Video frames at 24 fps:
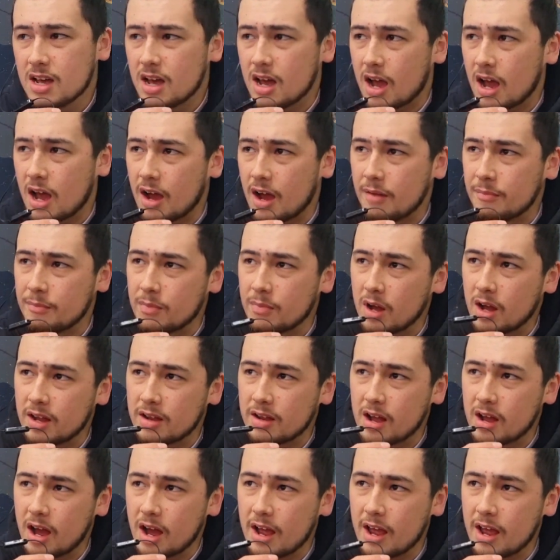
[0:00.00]

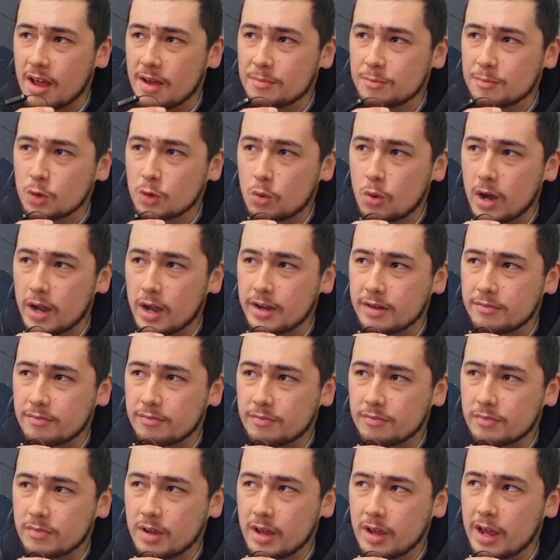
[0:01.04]
I am quite
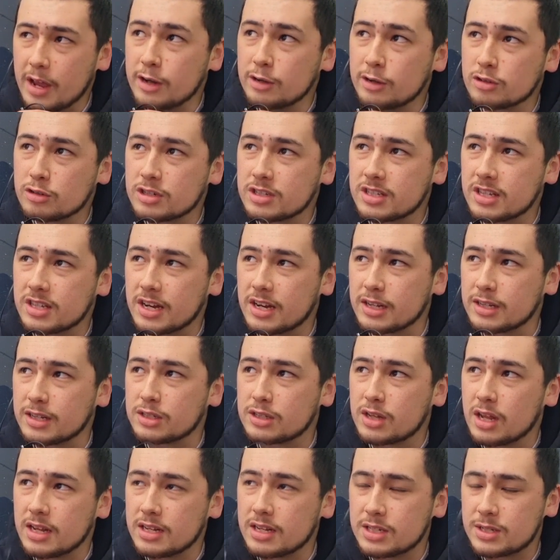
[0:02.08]
interested
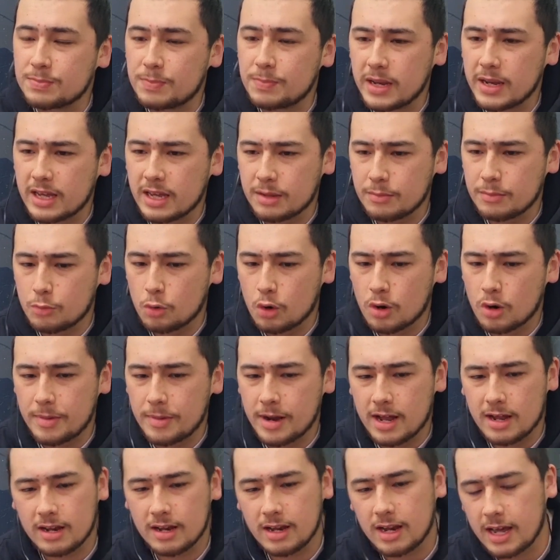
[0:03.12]
in speaking more
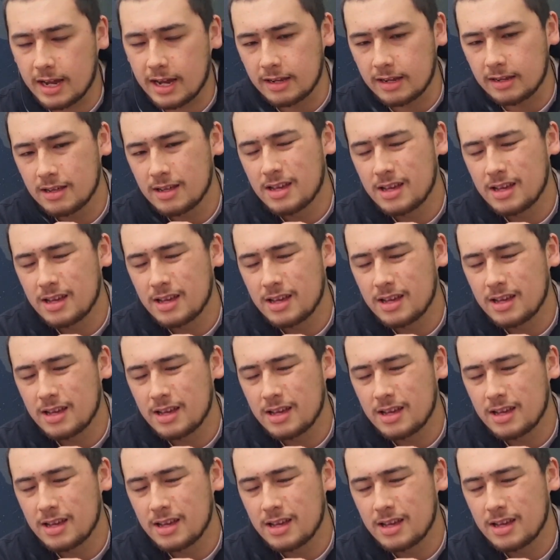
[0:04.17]
about like